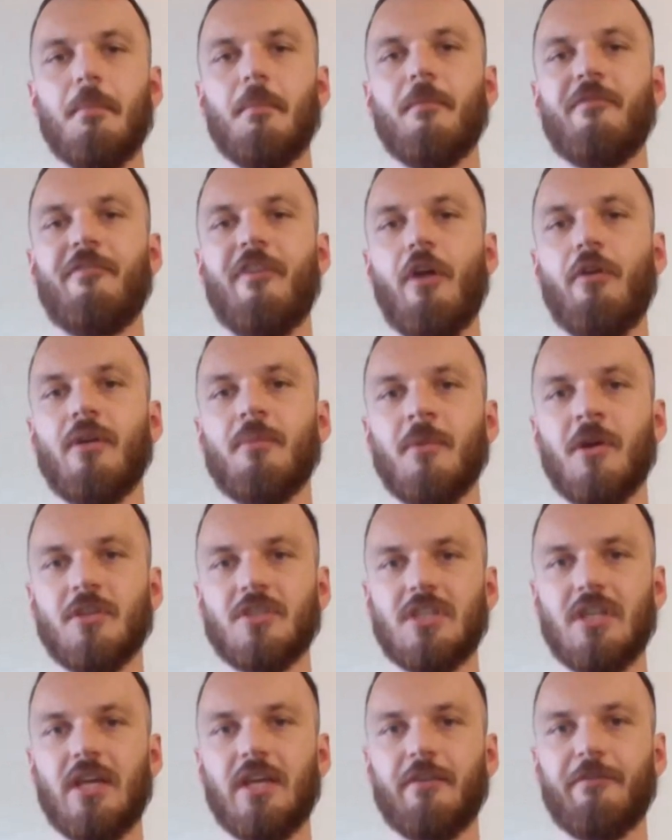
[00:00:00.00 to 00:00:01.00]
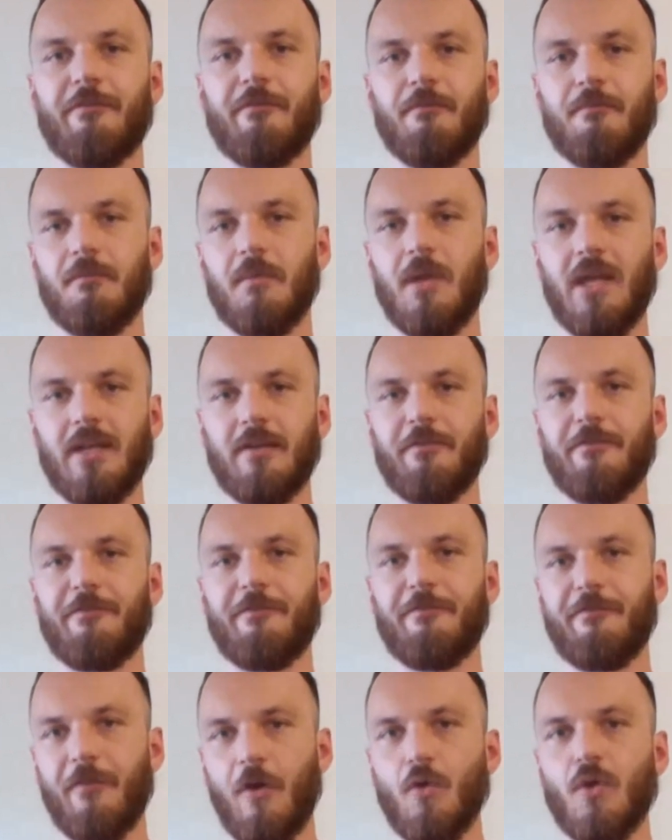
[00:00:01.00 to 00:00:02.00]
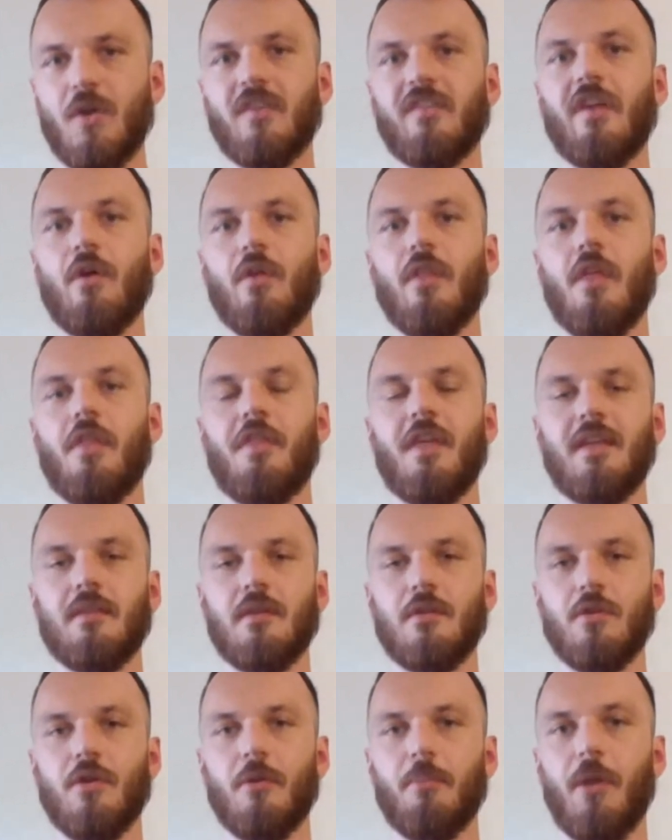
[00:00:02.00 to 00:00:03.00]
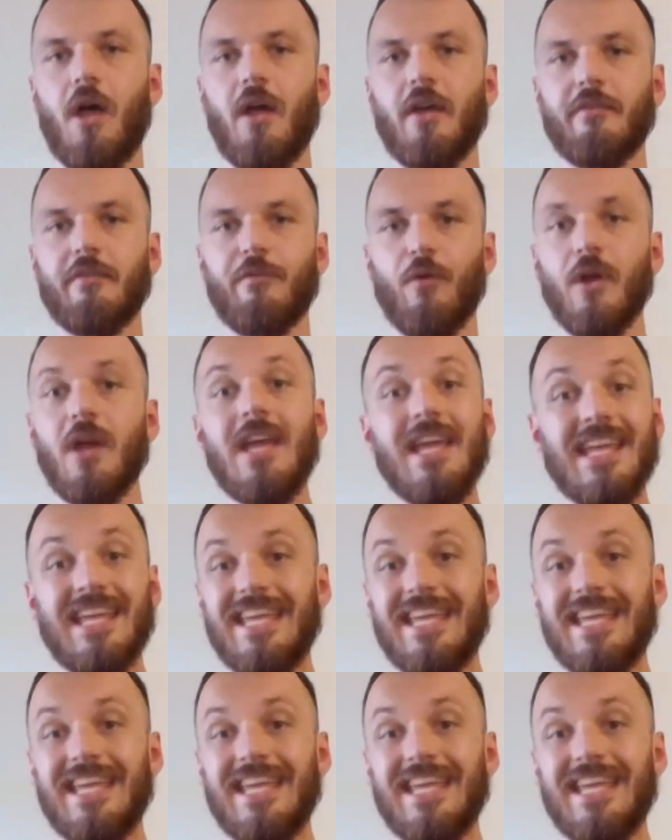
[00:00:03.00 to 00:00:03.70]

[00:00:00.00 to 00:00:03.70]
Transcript: Very much like like focus it on the thing that you're applying for.